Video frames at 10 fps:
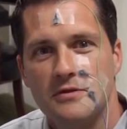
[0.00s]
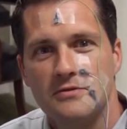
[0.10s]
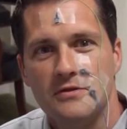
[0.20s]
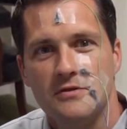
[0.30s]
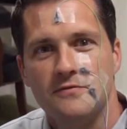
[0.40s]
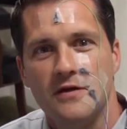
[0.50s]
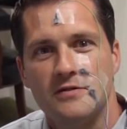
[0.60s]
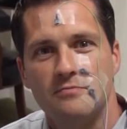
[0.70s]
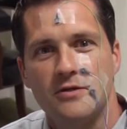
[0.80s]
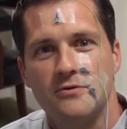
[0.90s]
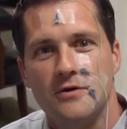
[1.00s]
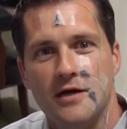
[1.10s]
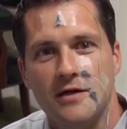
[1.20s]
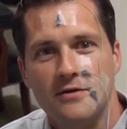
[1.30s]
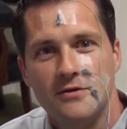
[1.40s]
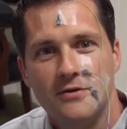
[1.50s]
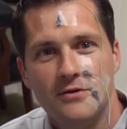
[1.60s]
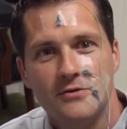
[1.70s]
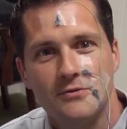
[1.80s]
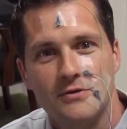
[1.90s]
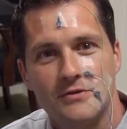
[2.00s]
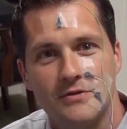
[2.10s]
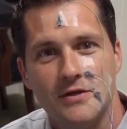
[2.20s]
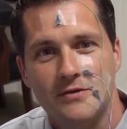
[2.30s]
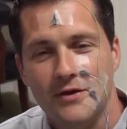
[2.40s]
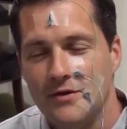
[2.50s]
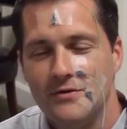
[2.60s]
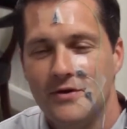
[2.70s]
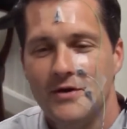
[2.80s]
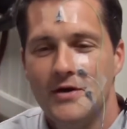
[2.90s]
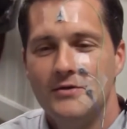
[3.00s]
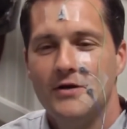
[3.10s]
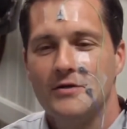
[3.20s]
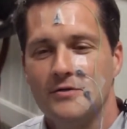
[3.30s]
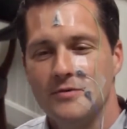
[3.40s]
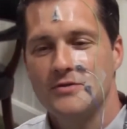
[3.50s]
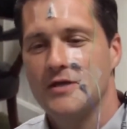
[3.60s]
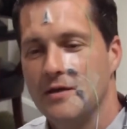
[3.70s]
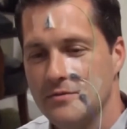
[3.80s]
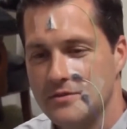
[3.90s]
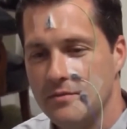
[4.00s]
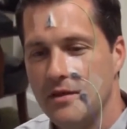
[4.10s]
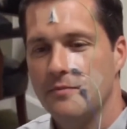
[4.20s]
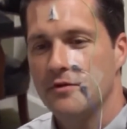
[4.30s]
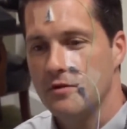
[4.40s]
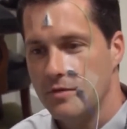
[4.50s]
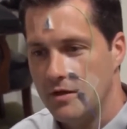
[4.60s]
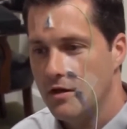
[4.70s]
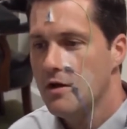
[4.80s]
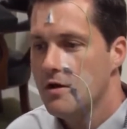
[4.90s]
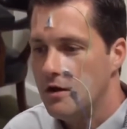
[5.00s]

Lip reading: put these on your face and be quiet. That's what they said. No. Dr. Mitch Campbell, set me up a little bit here